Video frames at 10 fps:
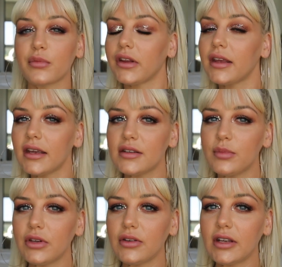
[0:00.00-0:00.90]
I'm really into
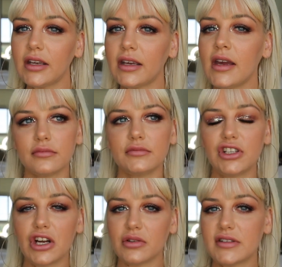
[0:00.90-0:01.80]
beauty,
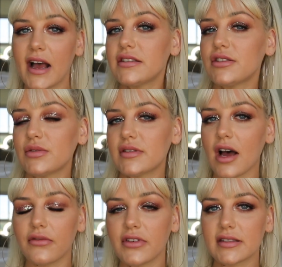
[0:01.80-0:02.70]
you know, tattoos
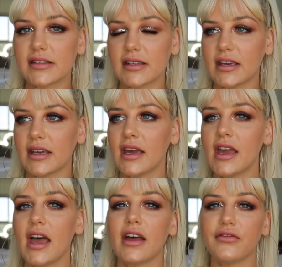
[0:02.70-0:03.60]
obviously,
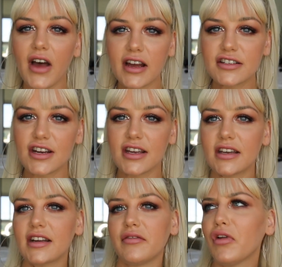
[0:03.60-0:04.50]
and
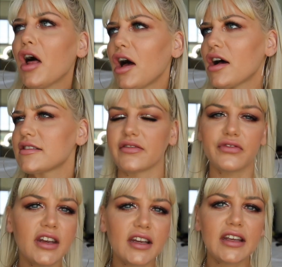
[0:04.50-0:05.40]
fashion and vlogs and
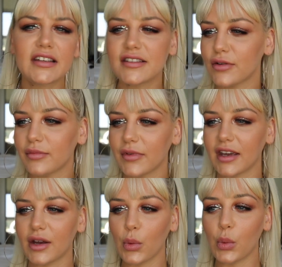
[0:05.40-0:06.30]
fitness. So I'm
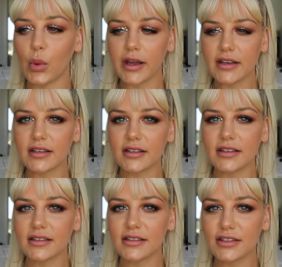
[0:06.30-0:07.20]
like, what
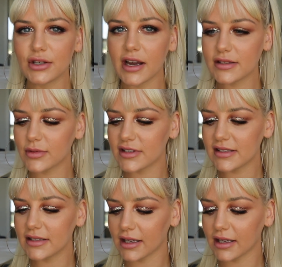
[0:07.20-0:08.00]
do you guys want to see?